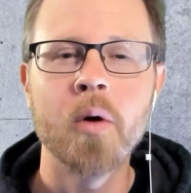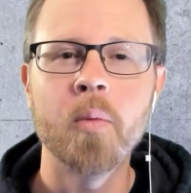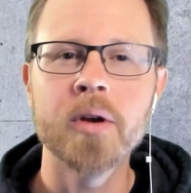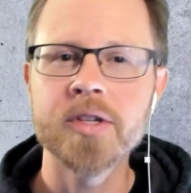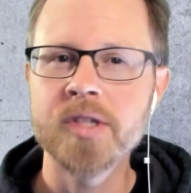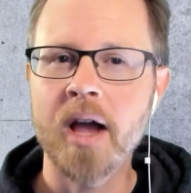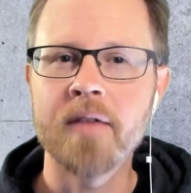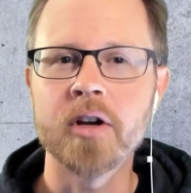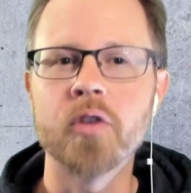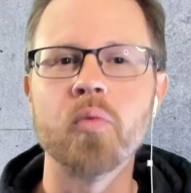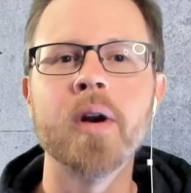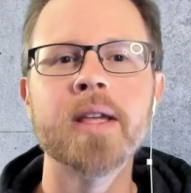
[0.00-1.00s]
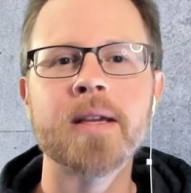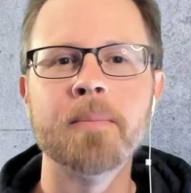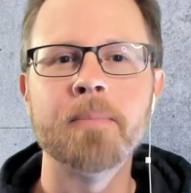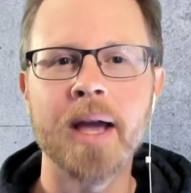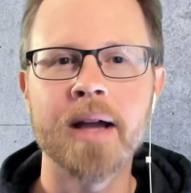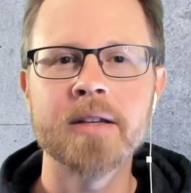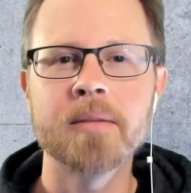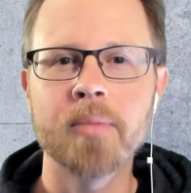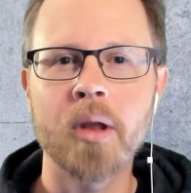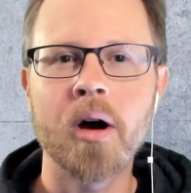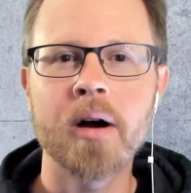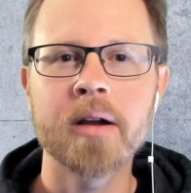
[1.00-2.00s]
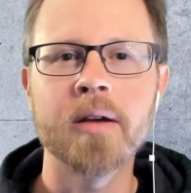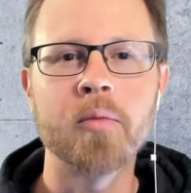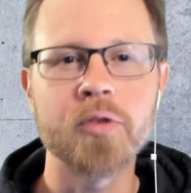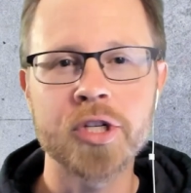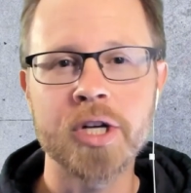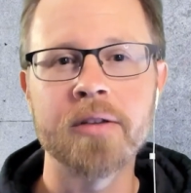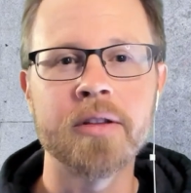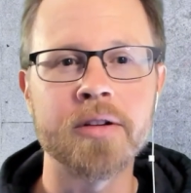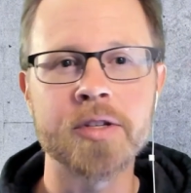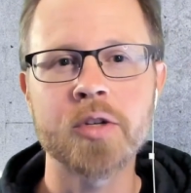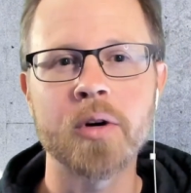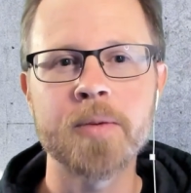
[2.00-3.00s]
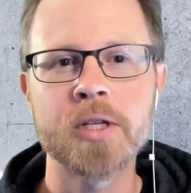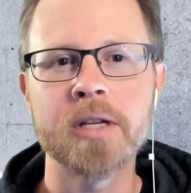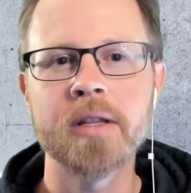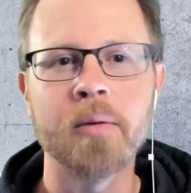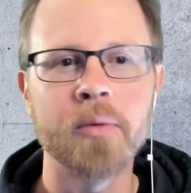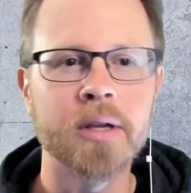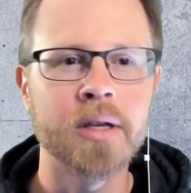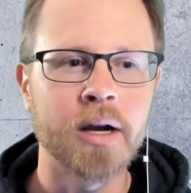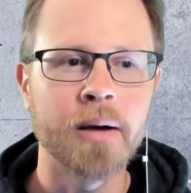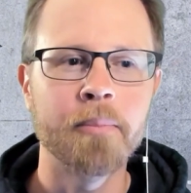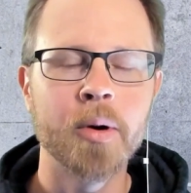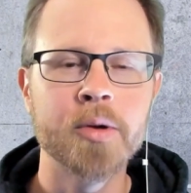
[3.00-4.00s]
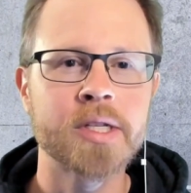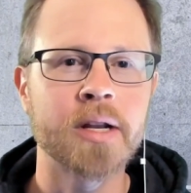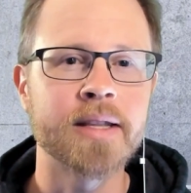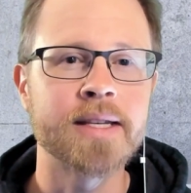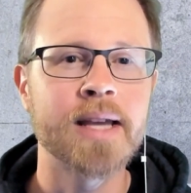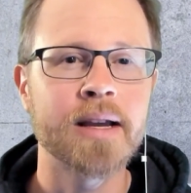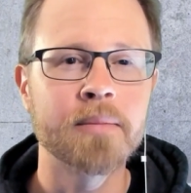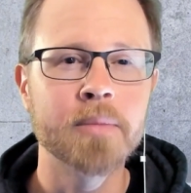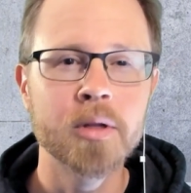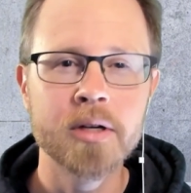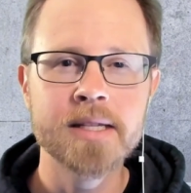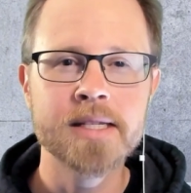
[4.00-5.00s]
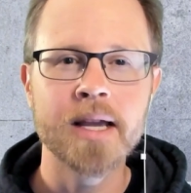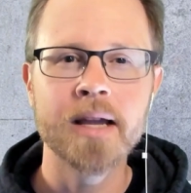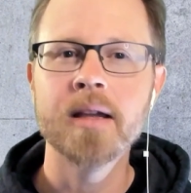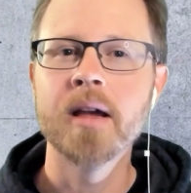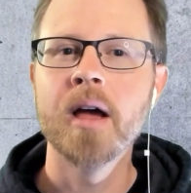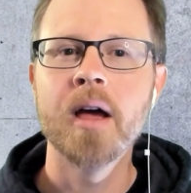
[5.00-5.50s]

We also have a great companion blog that we'll share in the description that we uh, posted on the tech community site